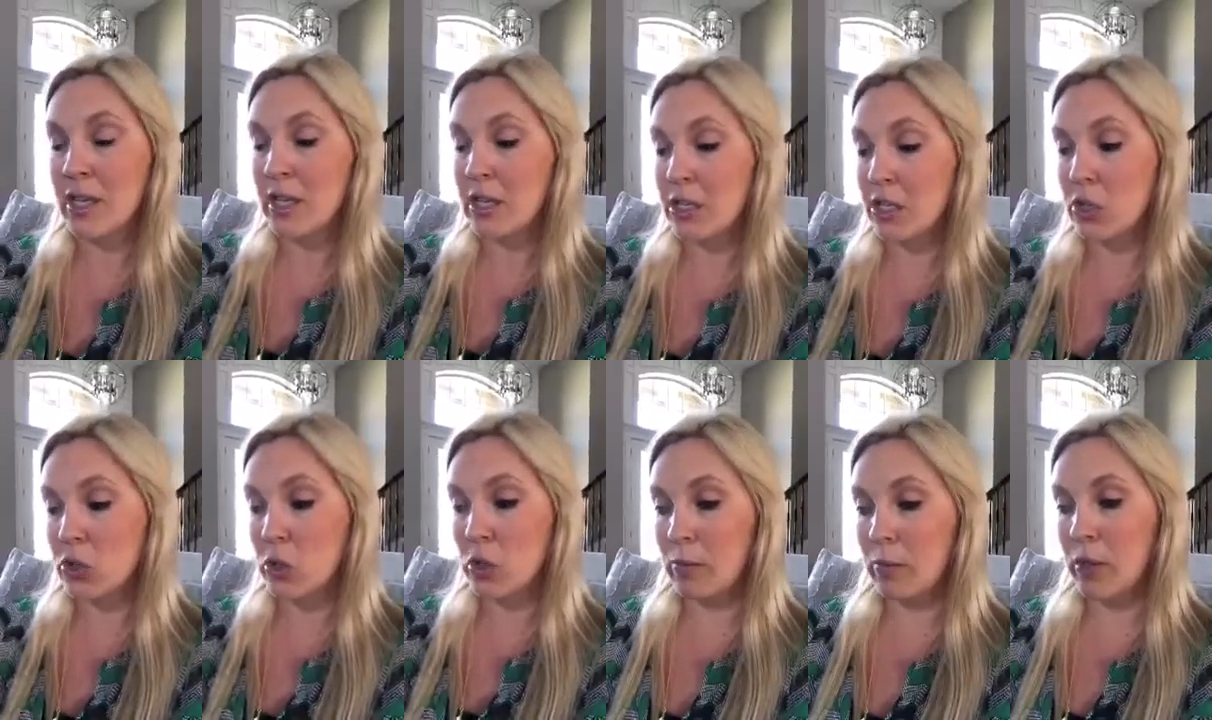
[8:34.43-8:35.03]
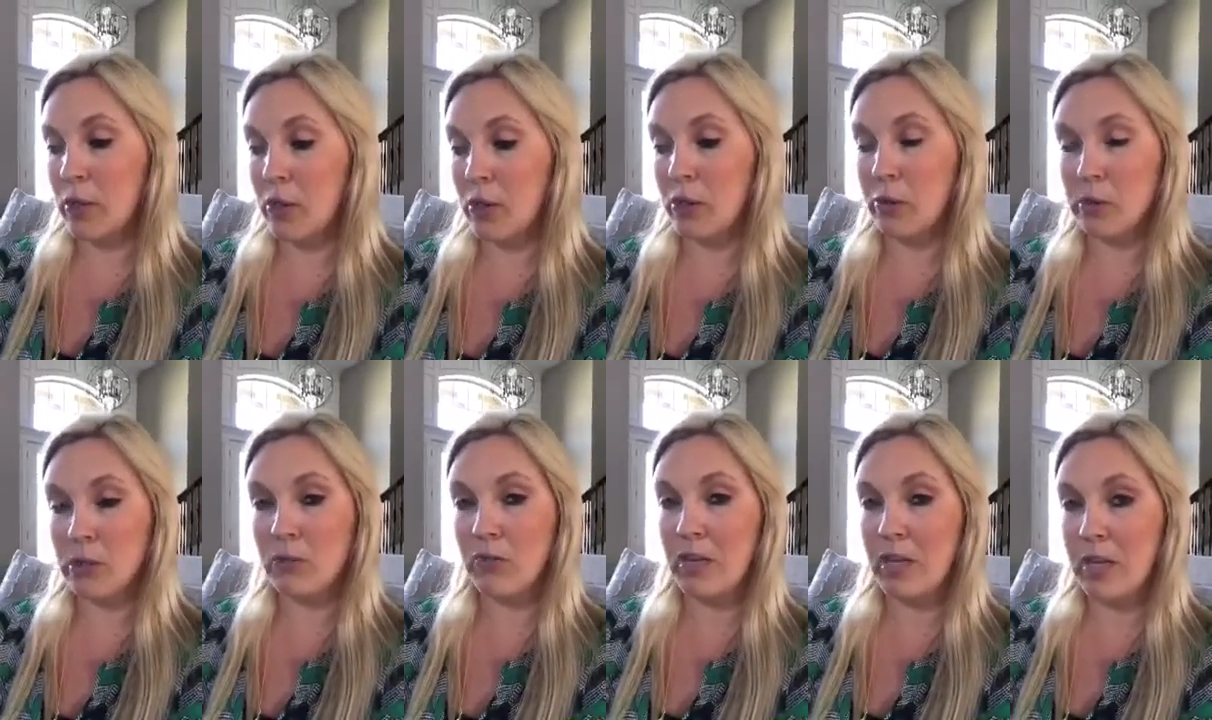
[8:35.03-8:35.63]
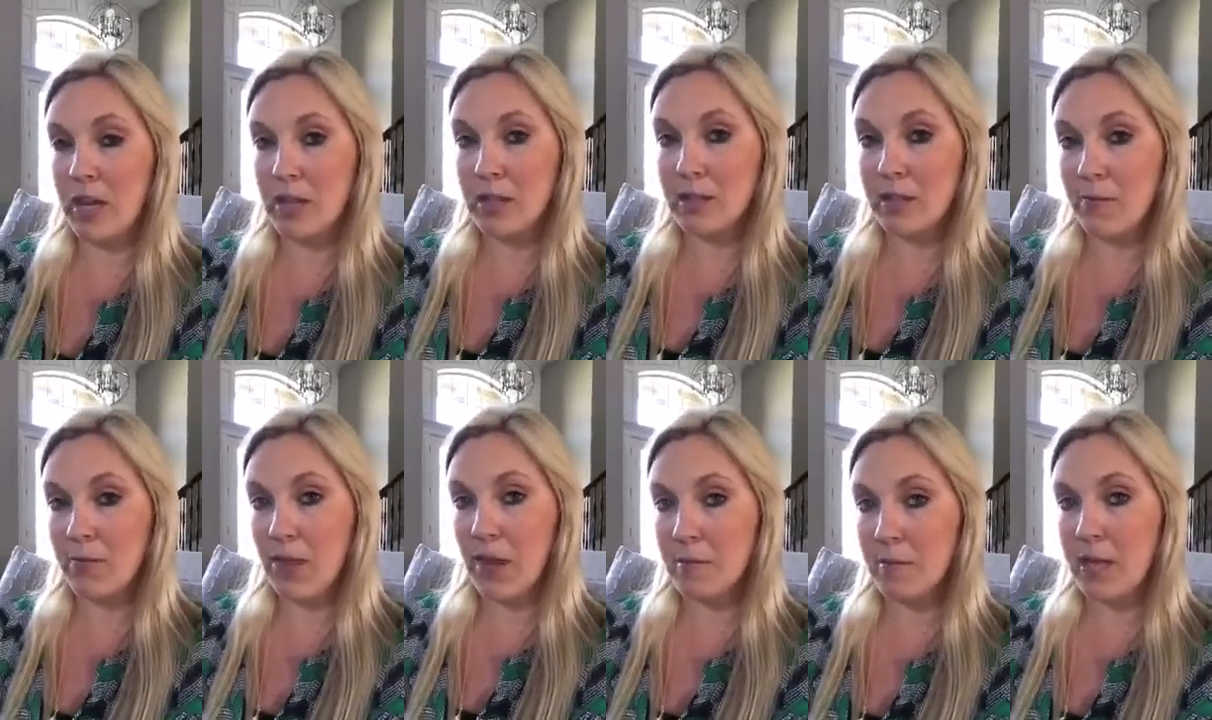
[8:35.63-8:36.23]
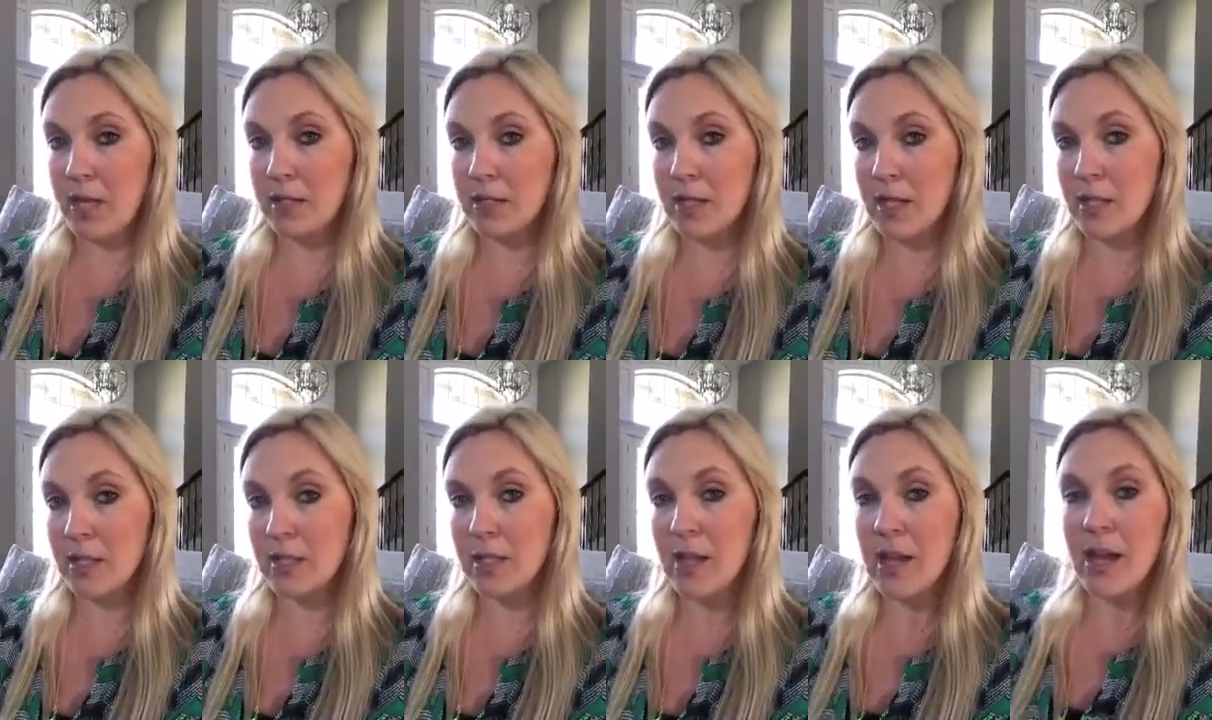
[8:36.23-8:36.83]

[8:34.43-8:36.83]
distributor newsfeed does, if that makes sense.